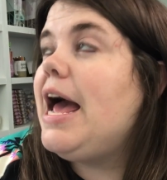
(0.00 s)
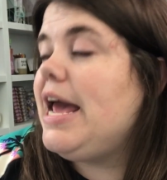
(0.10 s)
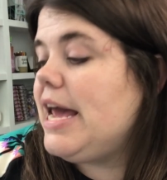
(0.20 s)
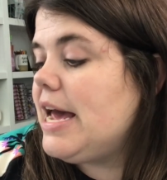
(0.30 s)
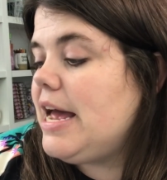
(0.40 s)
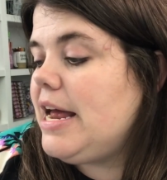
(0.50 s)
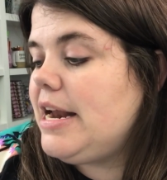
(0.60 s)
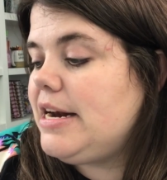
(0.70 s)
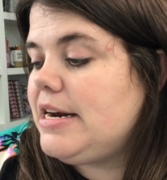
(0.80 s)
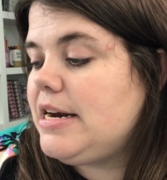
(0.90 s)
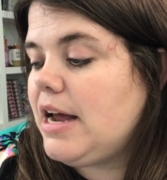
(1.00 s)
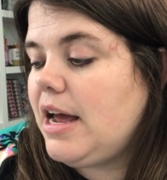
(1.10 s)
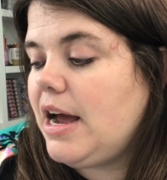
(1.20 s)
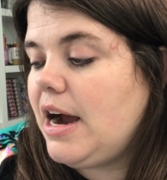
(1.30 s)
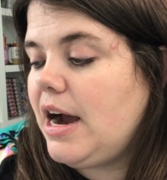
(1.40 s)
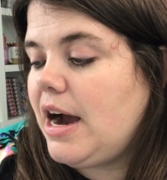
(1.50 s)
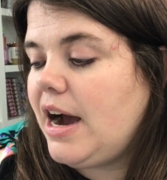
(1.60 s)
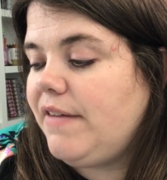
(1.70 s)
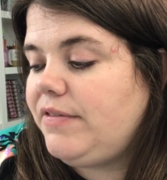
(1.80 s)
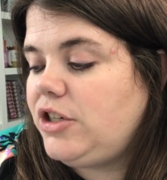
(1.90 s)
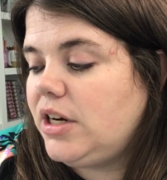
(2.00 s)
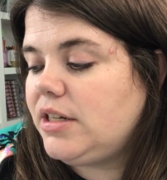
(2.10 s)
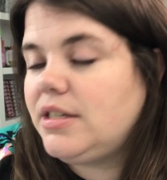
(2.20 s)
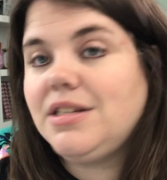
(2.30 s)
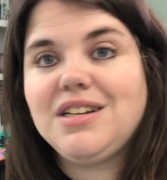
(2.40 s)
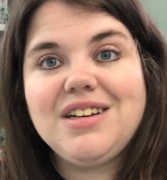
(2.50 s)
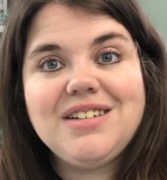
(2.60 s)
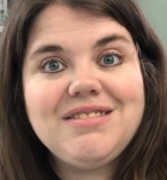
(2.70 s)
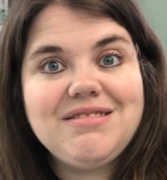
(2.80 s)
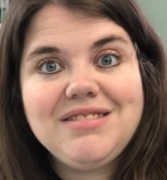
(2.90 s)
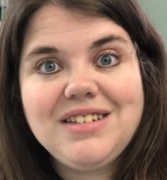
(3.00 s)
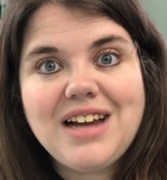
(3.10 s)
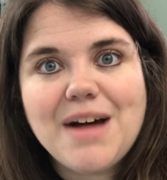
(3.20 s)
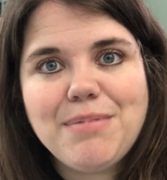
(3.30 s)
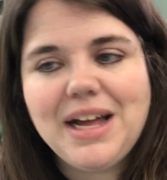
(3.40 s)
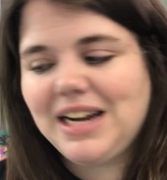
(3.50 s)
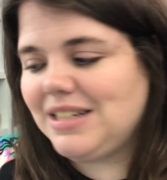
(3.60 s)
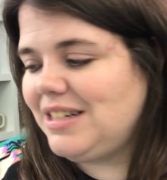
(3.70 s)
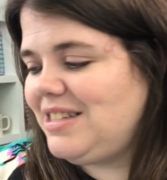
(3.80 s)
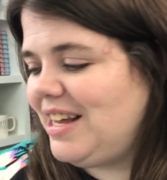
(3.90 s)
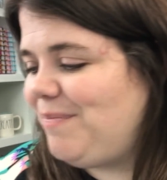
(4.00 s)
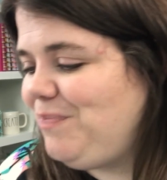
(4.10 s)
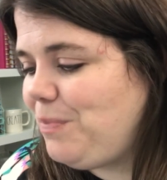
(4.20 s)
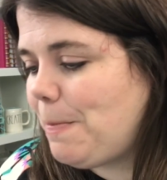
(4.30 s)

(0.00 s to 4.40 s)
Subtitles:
and I've just kept planning since then.